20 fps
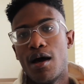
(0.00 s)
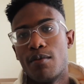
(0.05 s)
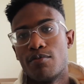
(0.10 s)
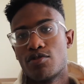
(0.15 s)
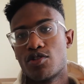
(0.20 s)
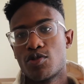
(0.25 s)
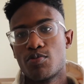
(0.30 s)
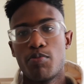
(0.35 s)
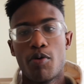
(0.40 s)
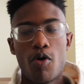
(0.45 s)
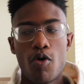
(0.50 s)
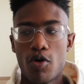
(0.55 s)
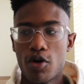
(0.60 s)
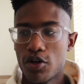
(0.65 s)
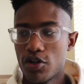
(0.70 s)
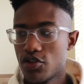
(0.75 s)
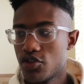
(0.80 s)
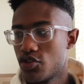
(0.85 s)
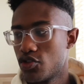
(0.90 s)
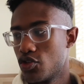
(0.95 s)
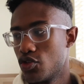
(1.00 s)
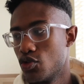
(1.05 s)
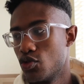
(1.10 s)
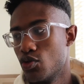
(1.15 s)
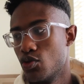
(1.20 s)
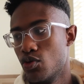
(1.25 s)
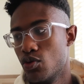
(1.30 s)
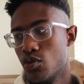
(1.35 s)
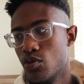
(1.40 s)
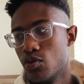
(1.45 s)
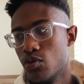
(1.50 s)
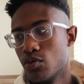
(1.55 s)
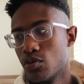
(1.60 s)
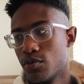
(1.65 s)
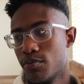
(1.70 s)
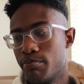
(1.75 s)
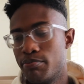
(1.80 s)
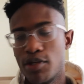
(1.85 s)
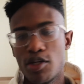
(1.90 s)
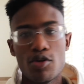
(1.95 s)
sports, to
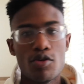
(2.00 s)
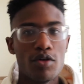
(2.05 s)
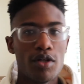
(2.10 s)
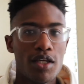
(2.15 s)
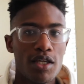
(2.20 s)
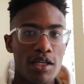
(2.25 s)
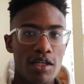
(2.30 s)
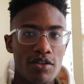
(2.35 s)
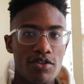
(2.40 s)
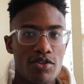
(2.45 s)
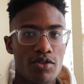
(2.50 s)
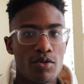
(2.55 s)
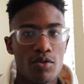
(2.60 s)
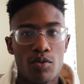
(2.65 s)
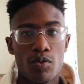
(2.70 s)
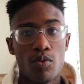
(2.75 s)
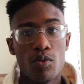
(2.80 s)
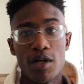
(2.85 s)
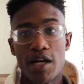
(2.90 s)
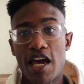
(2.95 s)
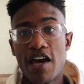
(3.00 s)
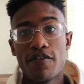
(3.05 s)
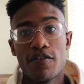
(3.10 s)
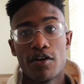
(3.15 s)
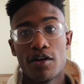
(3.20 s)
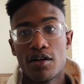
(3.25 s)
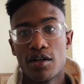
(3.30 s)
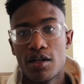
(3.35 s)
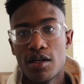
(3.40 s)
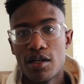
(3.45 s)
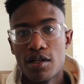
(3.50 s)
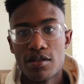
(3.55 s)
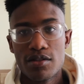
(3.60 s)
beauty, to whatever.